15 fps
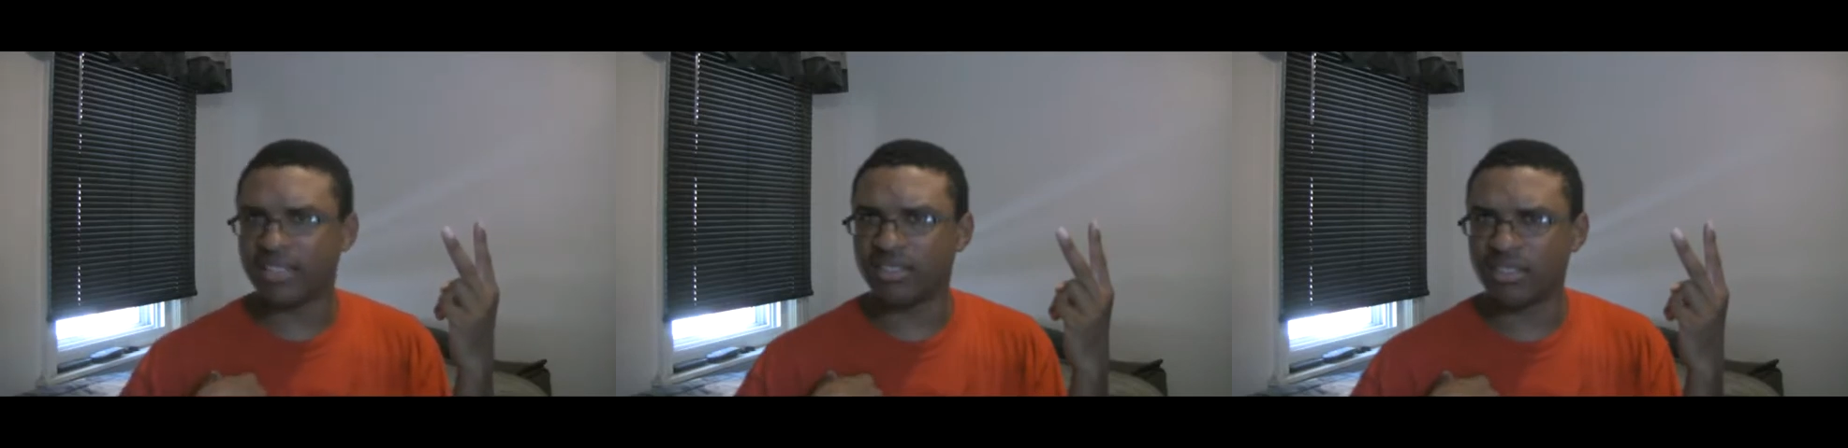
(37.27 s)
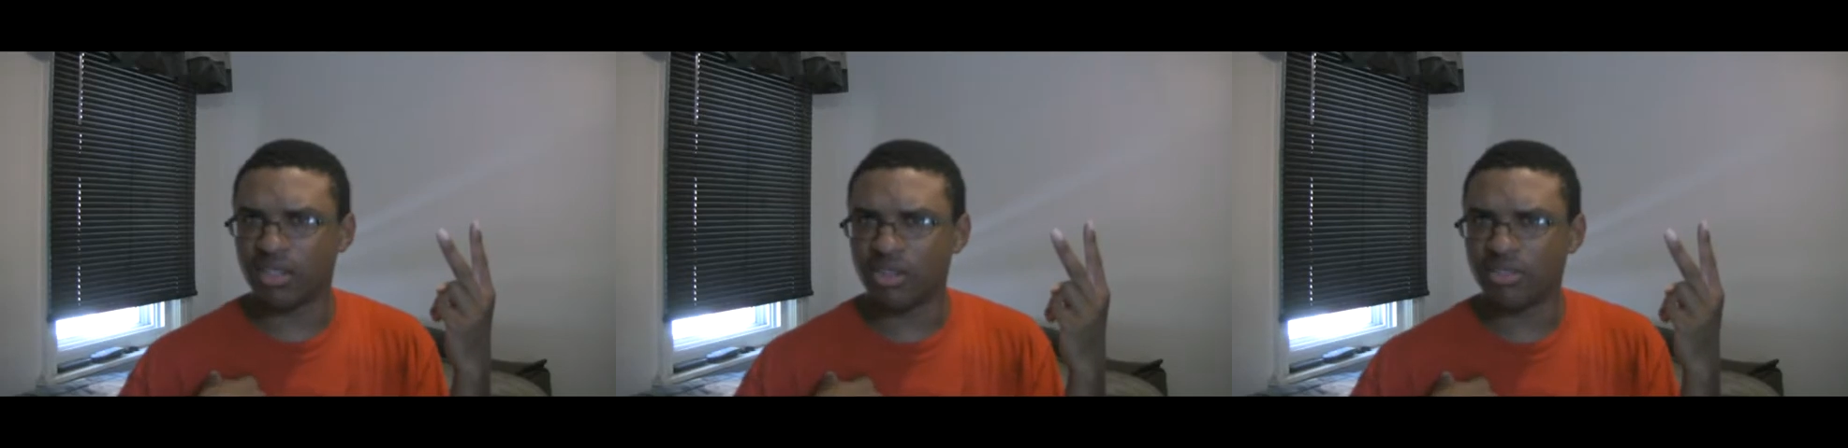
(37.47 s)

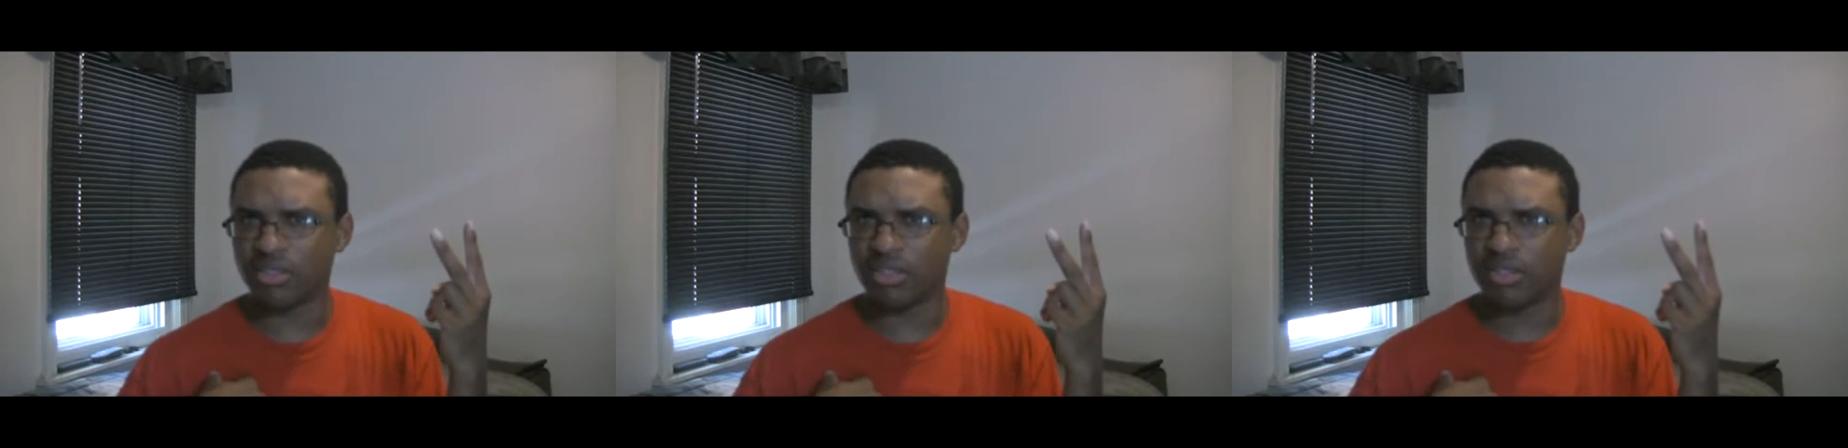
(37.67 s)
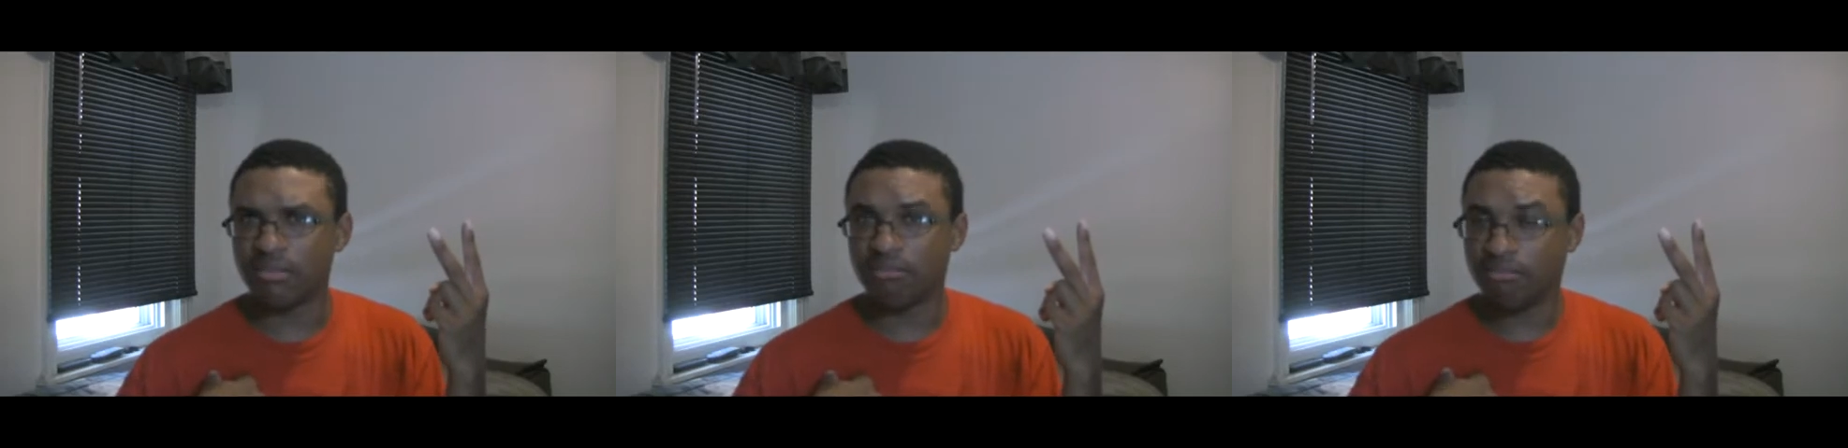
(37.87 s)
insult
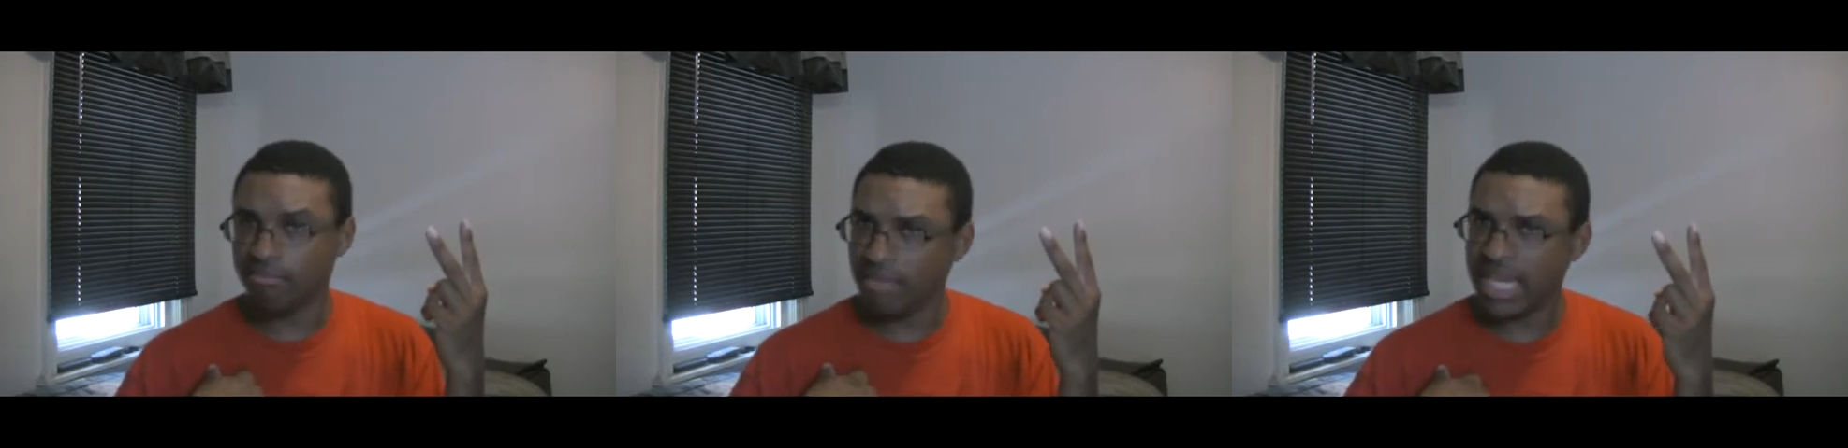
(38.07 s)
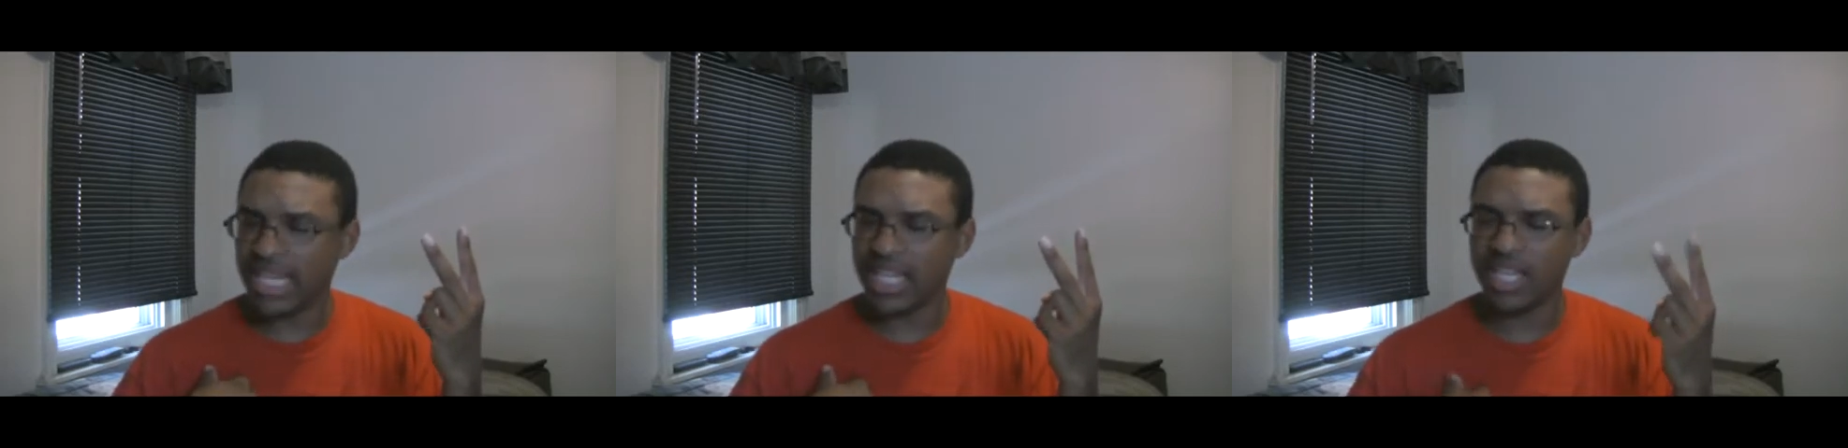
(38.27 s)

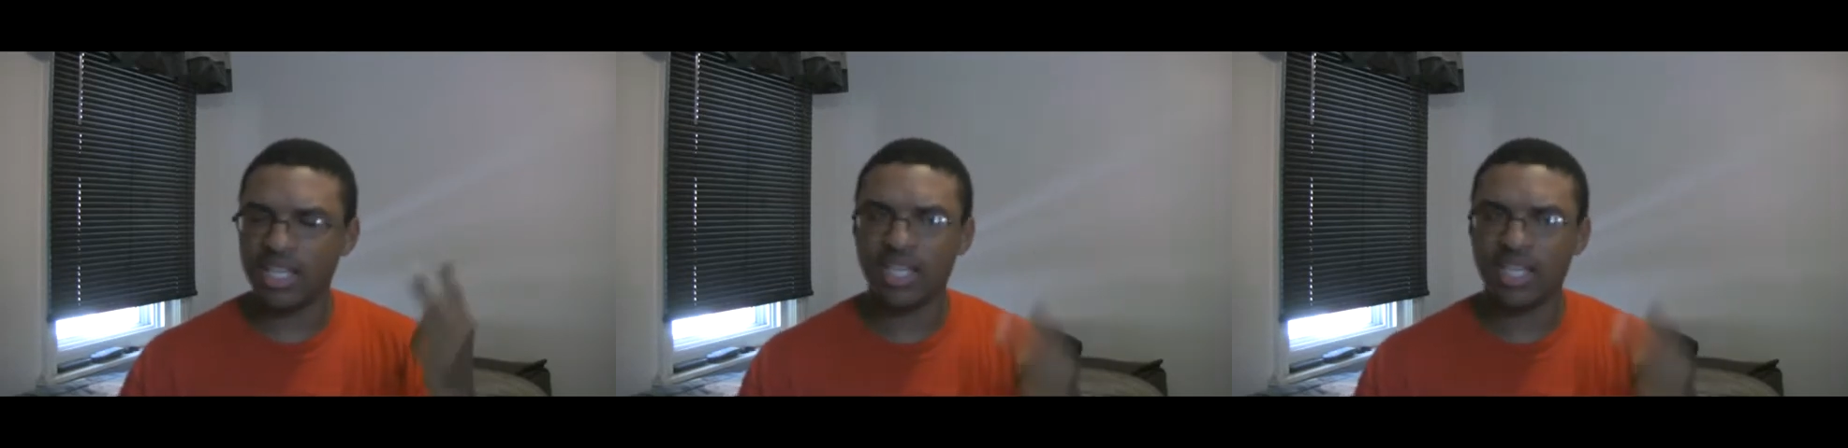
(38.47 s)
me.